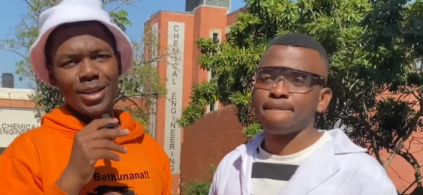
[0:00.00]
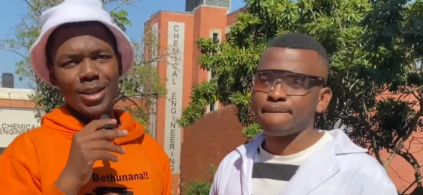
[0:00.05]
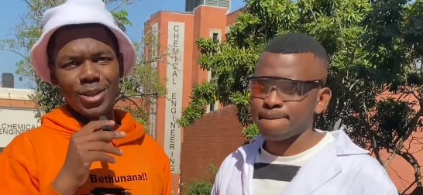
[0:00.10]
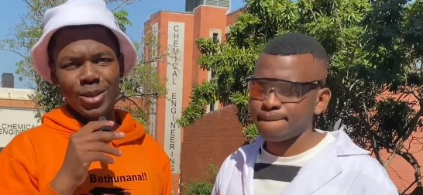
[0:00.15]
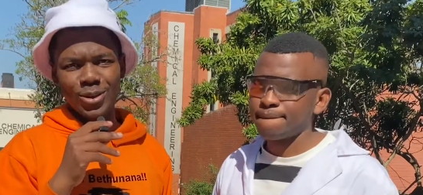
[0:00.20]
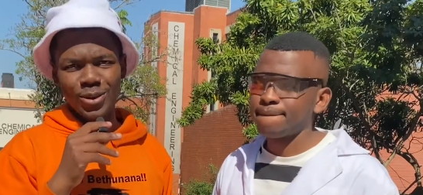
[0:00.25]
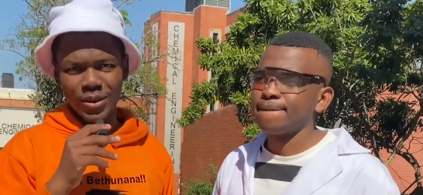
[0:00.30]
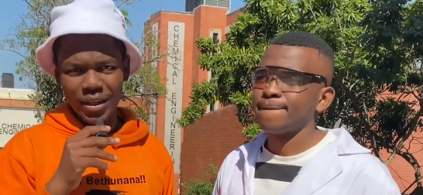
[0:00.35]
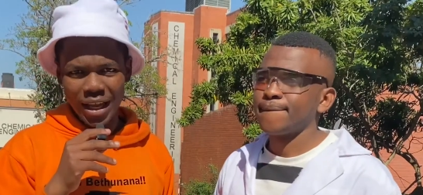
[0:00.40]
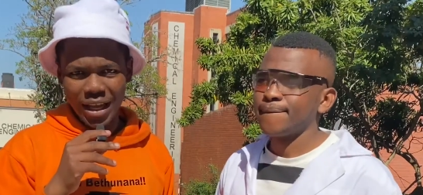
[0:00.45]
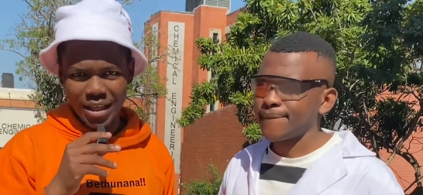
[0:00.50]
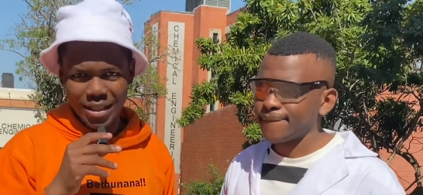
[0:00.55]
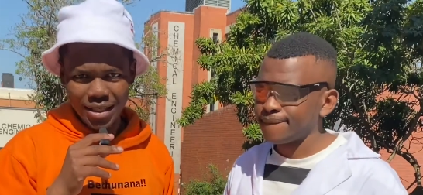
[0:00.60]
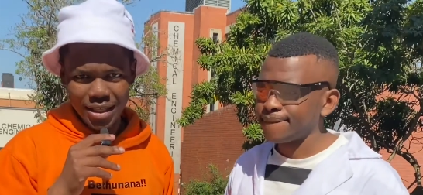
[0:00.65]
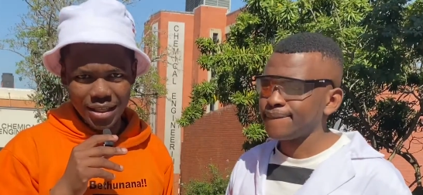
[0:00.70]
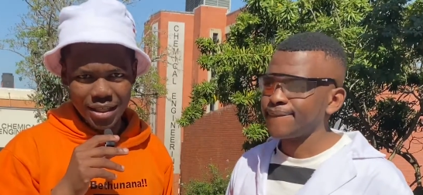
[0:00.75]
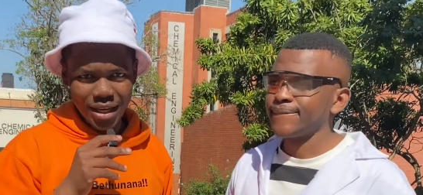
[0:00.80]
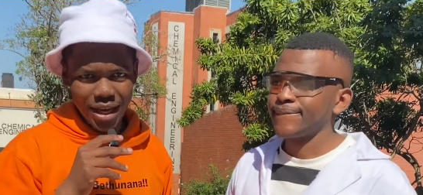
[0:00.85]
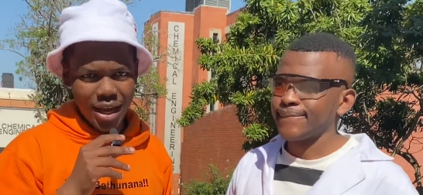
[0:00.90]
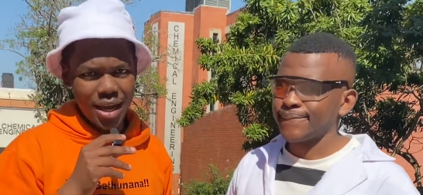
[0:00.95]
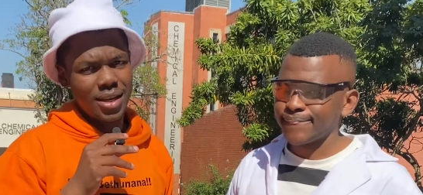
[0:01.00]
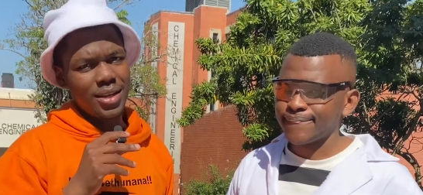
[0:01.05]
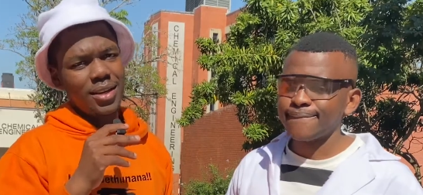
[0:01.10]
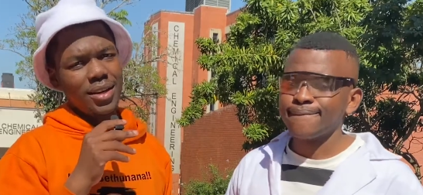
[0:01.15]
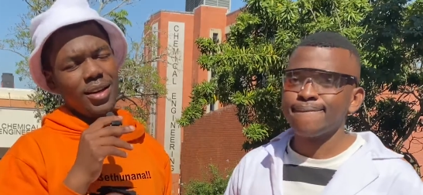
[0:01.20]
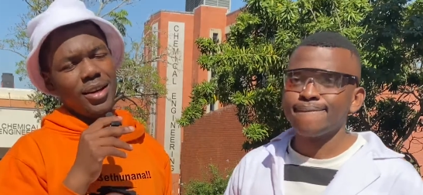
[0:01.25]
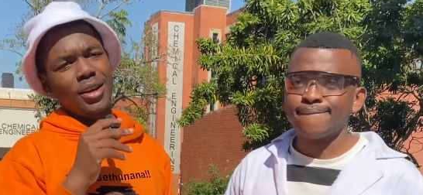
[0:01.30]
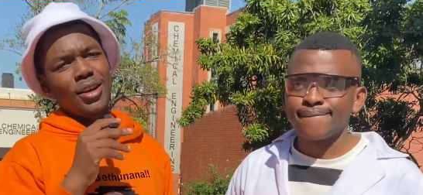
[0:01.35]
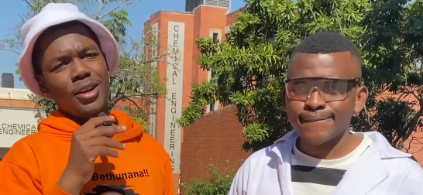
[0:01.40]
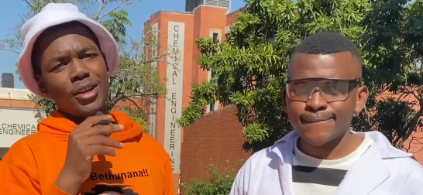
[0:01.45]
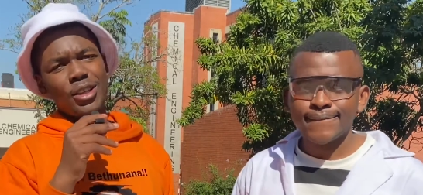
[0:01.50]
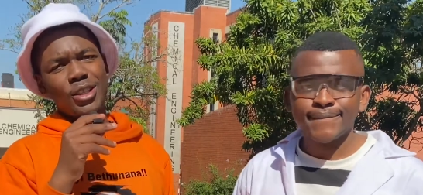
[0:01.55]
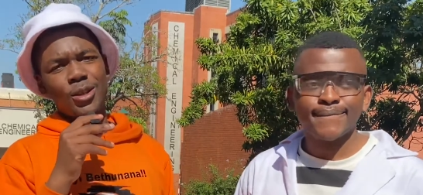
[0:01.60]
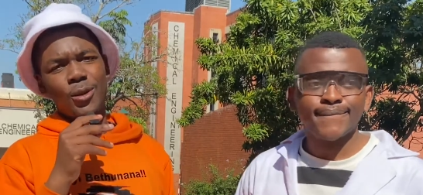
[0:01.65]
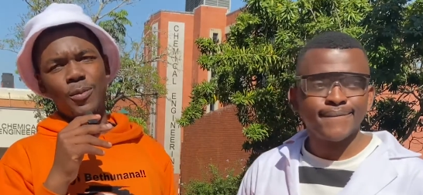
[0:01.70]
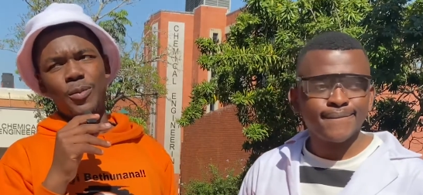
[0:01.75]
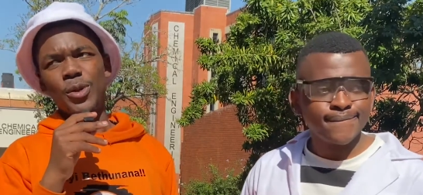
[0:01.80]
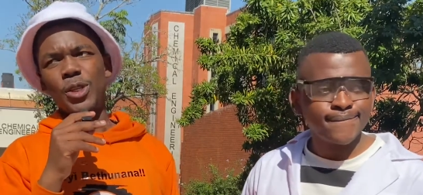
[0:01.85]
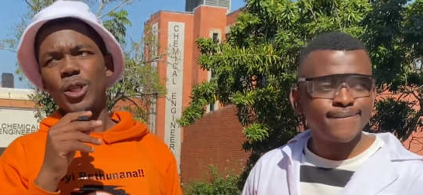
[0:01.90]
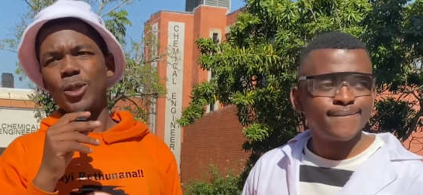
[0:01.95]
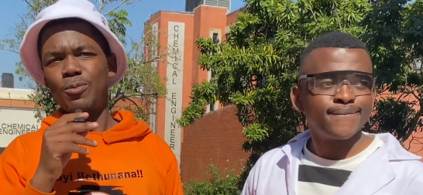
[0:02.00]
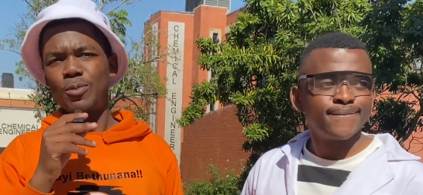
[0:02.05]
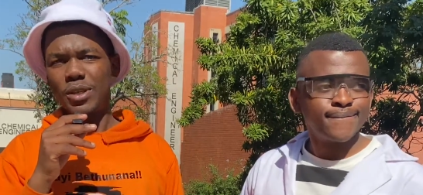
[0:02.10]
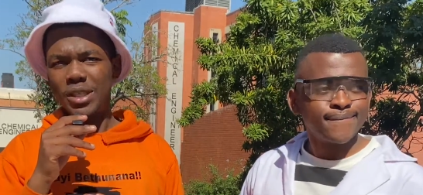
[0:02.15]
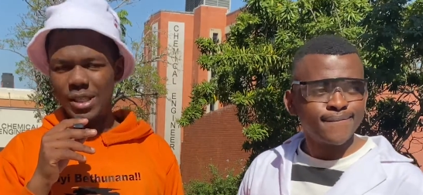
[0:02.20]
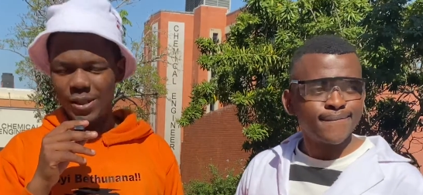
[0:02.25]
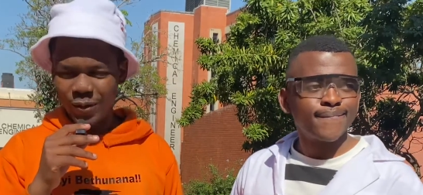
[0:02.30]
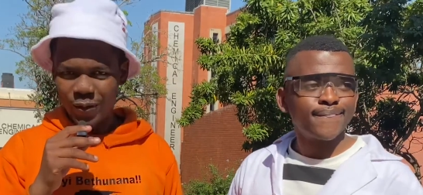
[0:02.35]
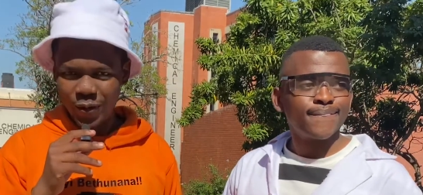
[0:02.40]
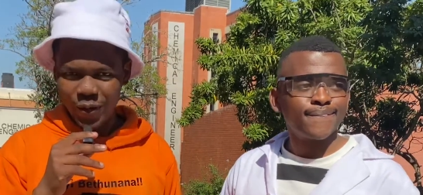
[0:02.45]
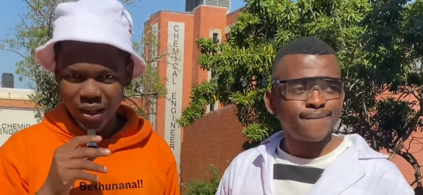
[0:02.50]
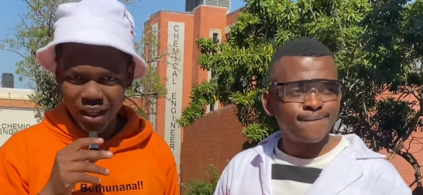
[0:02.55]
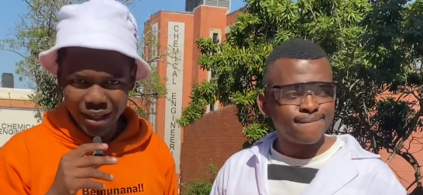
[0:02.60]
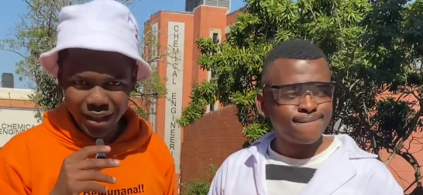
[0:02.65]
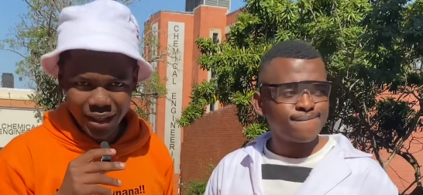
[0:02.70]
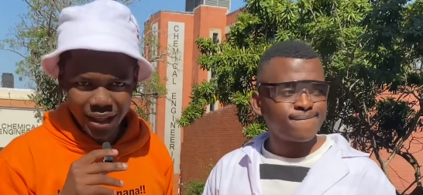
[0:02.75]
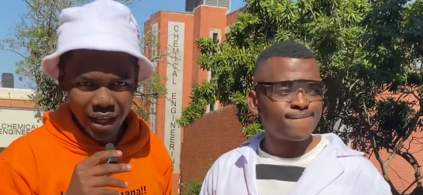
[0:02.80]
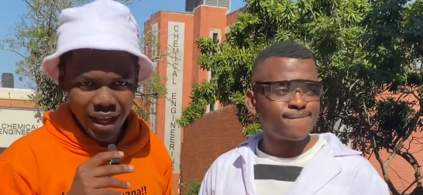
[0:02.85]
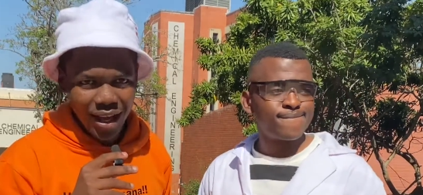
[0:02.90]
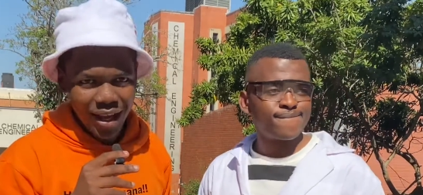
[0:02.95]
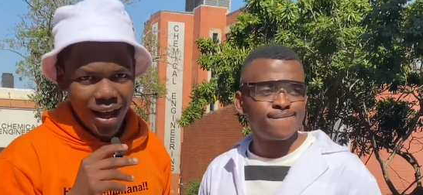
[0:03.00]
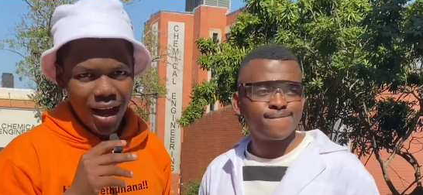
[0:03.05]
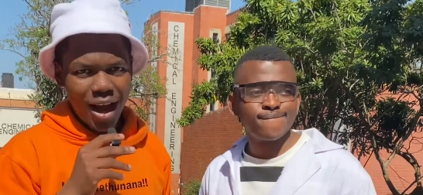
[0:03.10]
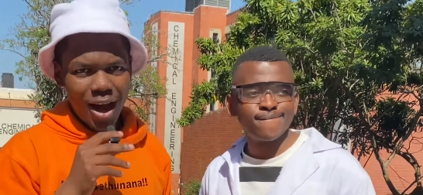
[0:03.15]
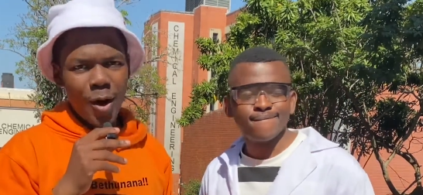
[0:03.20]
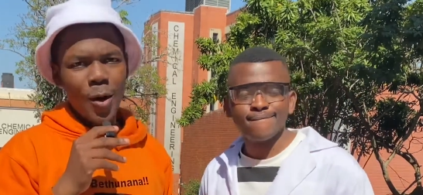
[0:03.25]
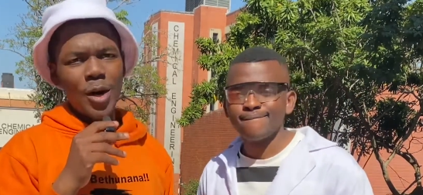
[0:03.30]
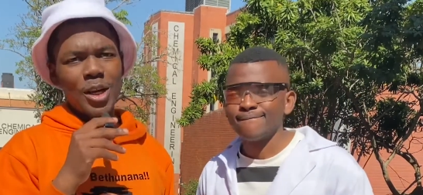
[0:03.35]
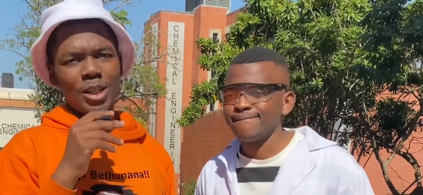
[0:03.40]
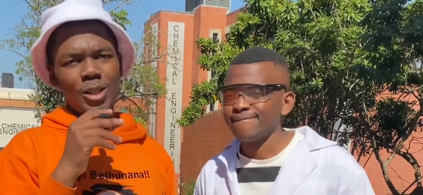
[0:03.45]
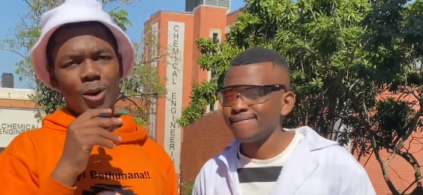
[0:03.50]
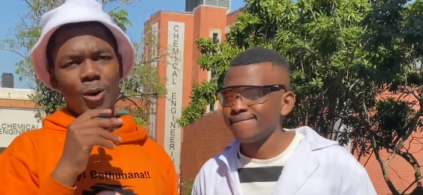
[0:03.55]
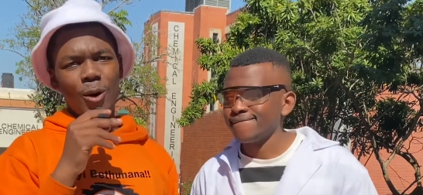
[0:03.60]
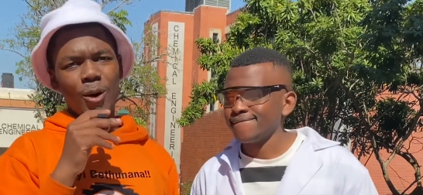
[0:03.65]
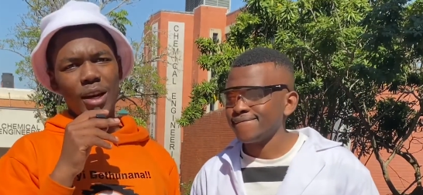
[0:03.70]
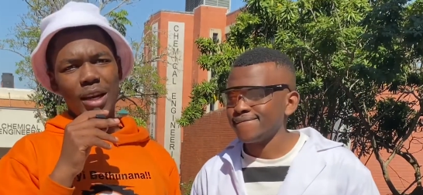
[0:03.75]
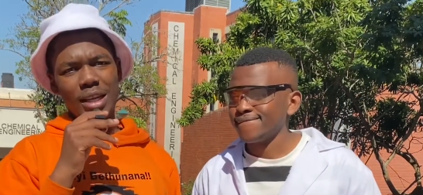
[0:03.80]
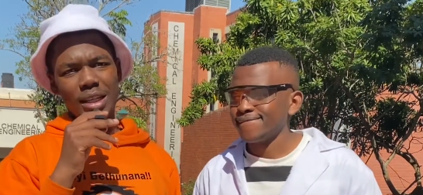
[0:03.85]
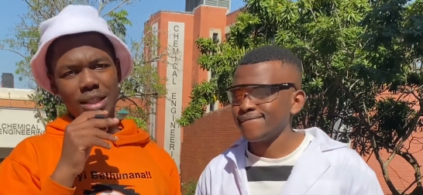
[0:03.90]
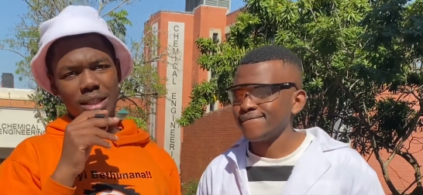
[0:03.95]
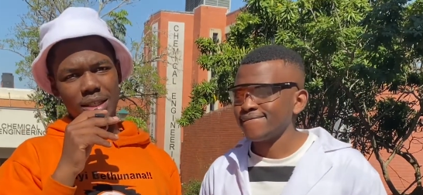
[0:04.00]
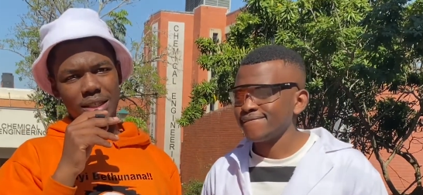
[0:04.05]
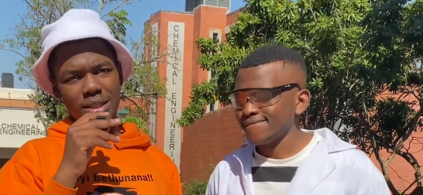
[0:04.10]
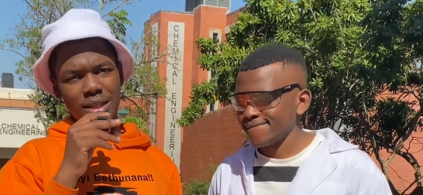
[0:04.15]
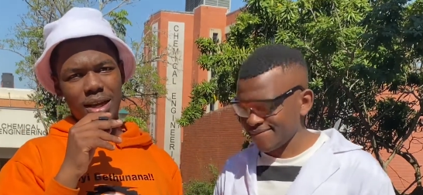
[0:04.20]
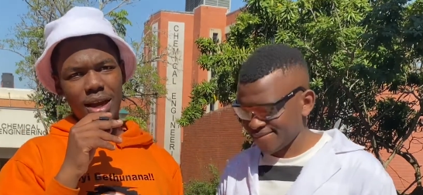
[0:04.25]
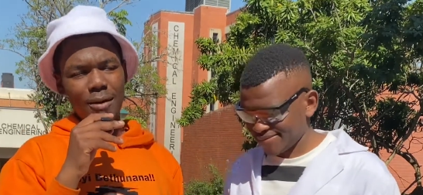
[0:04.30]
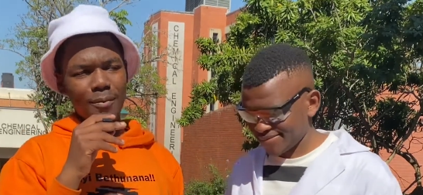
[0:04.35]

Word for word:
Speaker 1: in UKZN, to be specific, Howard College